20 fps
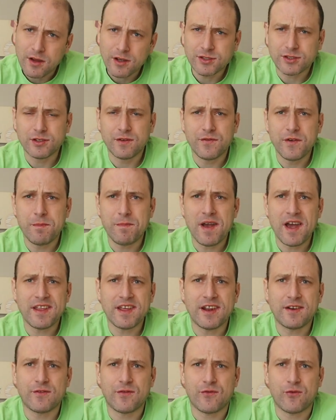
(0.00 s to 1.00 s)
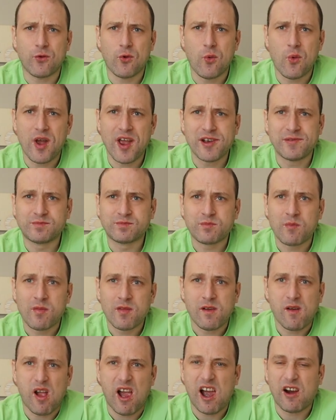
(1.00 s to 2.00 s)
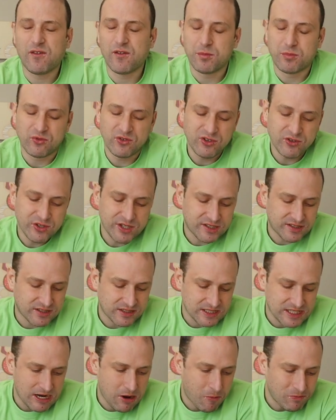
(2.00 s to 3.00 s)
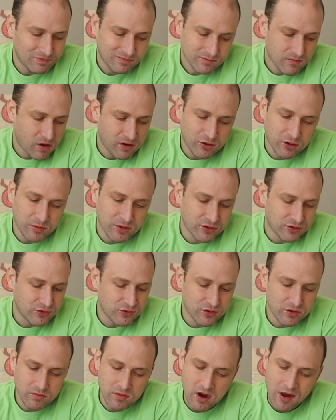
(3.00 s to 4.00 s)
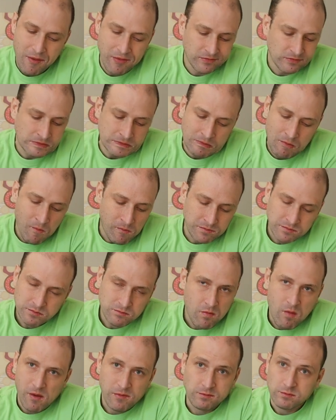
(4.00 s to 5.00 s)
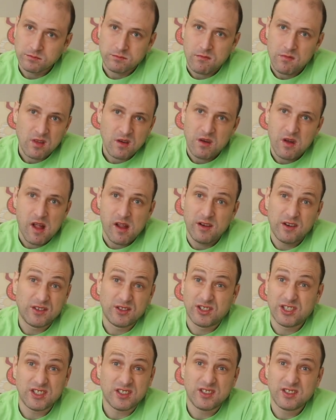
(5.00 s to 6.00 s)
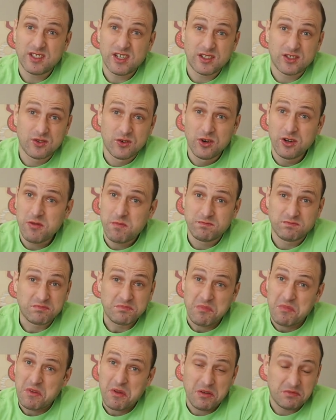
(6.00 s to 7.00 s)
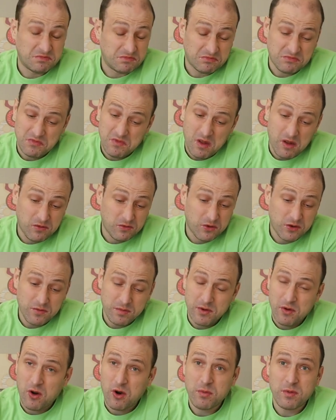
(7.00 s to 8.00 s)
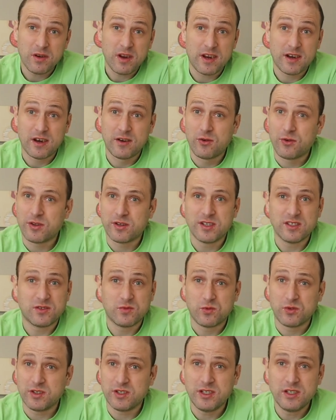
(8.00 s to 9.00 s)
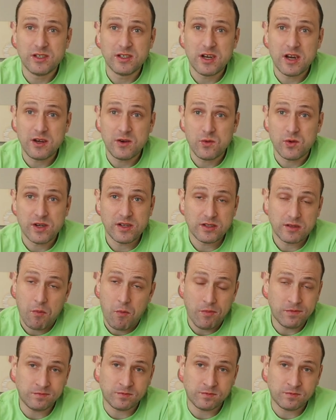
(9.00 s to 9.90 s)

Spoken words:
I still feel bad that I had to throw away. I have a burrito yesterday. I normally don't do it, but it didn't taste good. It would have been horrible, and I know the kids wouldn't eat it anyways.